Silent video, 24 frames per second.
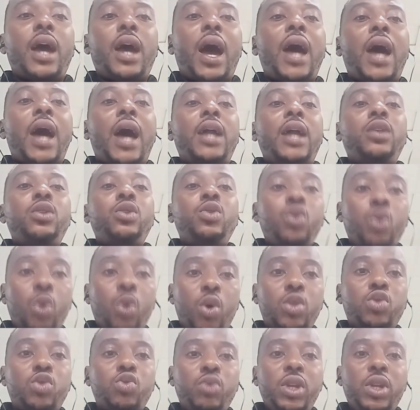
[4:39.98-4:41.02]
and not
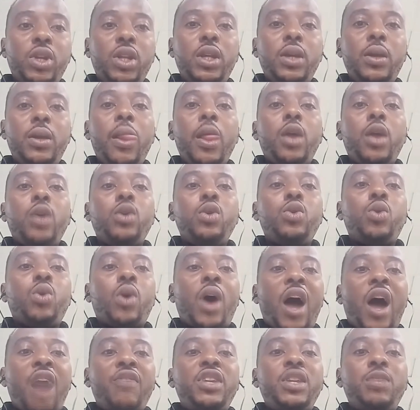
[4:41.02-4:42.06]
really, you know,
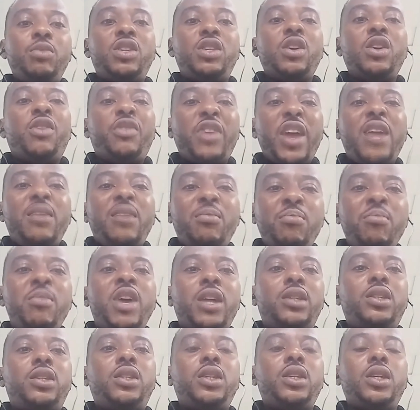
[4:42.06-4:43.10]
having himself
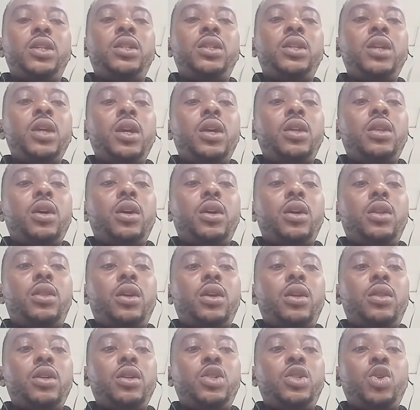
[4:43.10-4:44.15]
enmeshed in
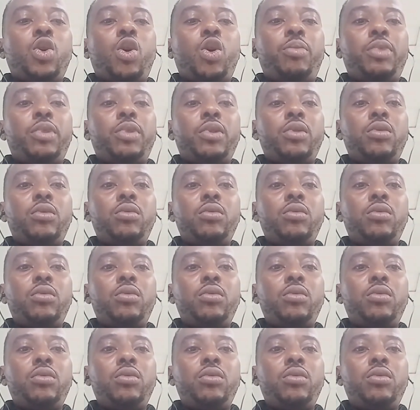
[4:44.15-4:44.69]
the job.